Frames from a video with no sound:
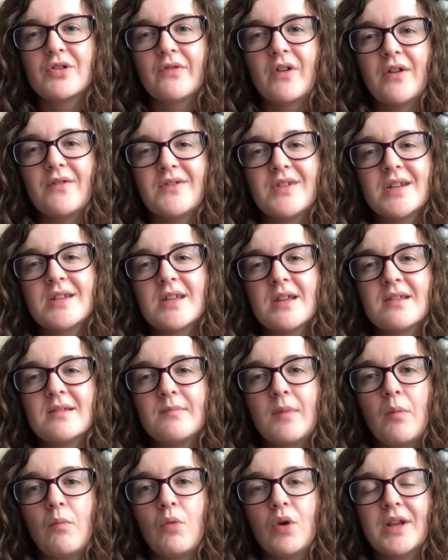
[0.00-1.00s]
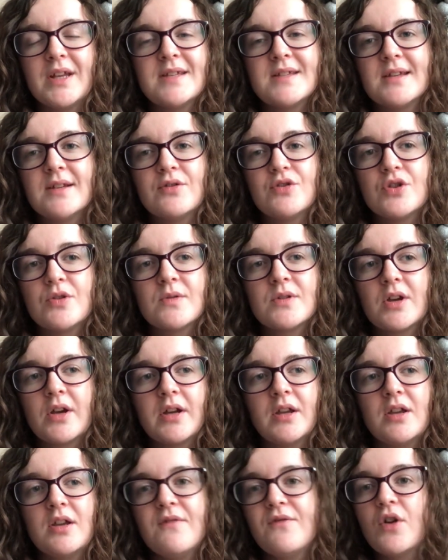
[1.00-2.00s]
arrived and I said to mum, what is it? And she was
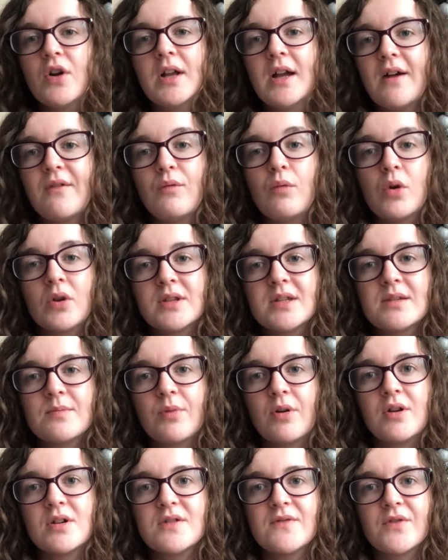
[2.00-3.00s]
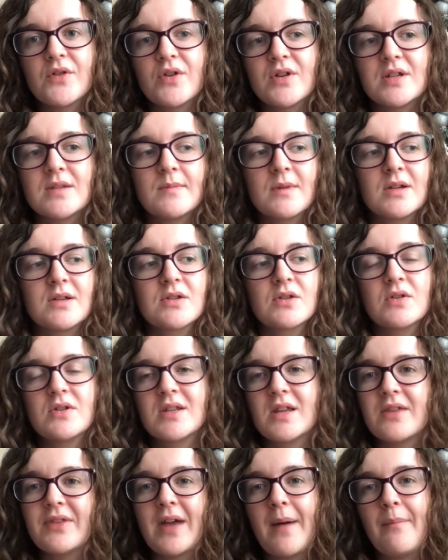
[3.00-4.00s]
like, you've got to have one surprise for Christmas
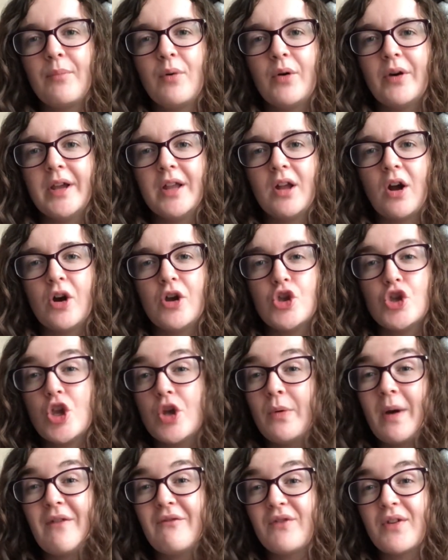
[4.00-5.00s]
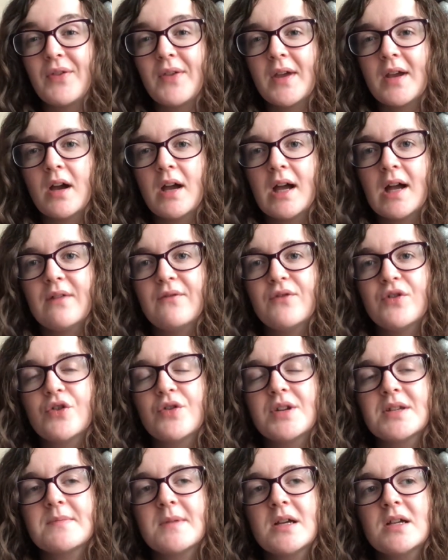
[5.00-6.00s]
because at that point I knew everything I had for
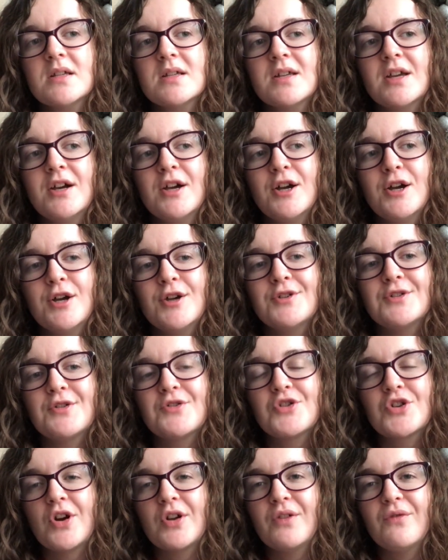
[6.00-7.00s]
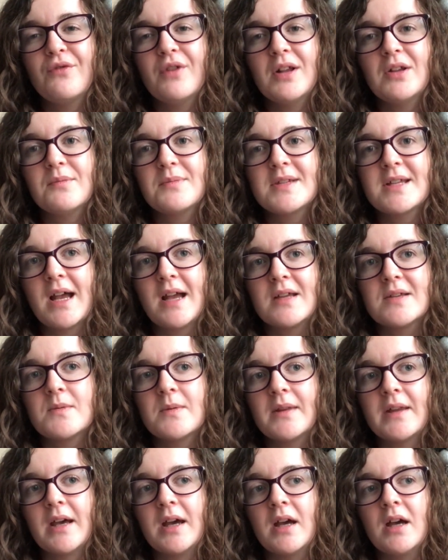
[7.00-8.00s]
Christmas. So she kind of ran upstairs
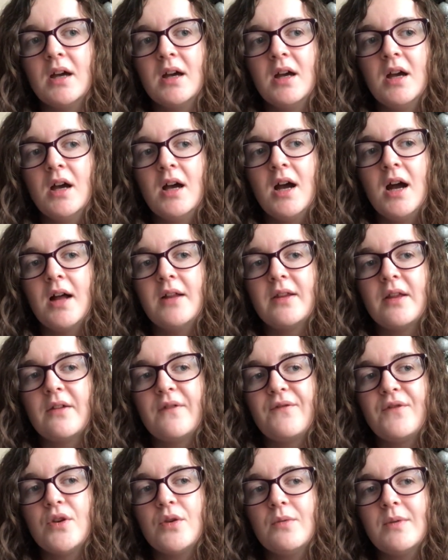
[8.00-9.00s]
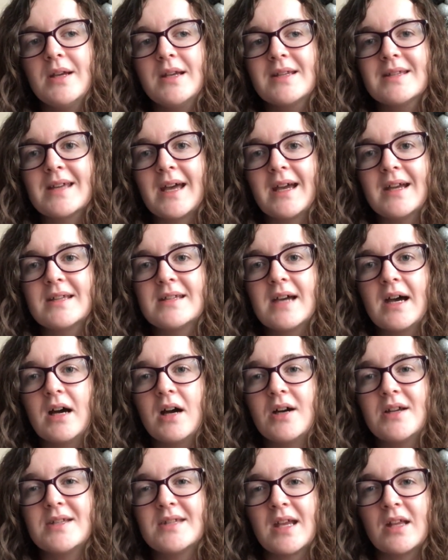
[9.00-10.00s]
with it. And then a few weeks later,
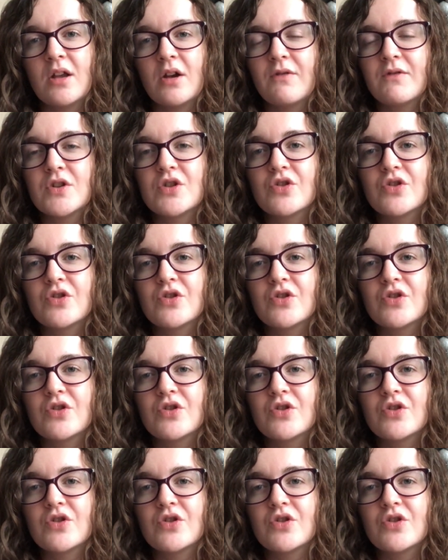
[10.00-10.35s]
I sent her a